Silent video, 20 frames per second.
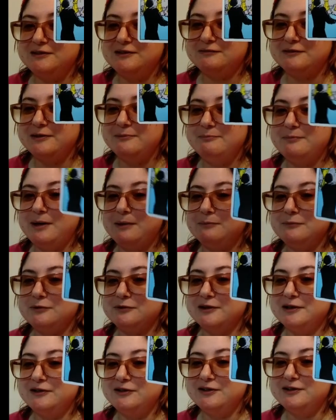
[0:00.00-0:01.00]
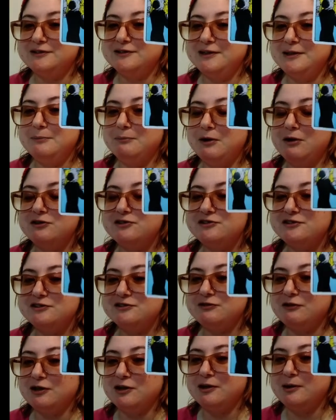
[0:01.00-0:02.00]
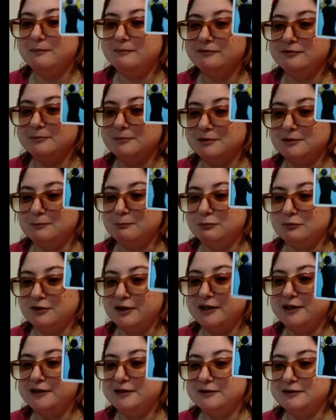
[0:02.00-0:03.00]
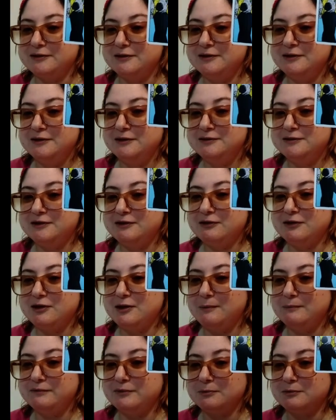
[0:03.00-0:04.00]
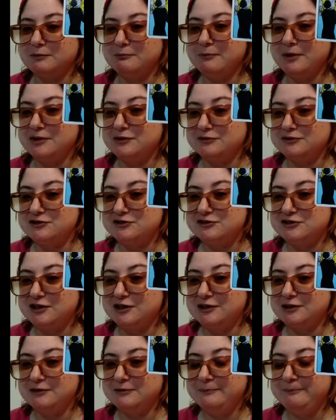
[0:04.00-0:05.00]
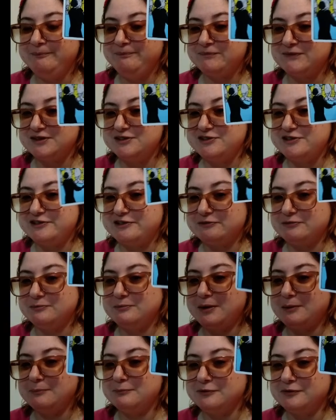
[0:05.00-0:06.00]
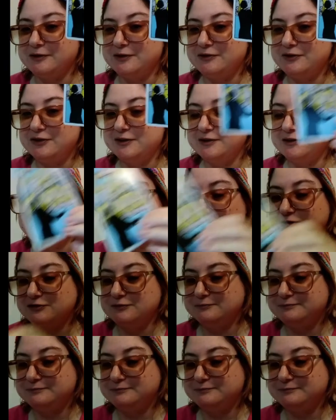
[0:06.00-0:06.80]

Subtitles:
remembering the emotions all come from her brain. They all come from her mental state. And she's remembering things.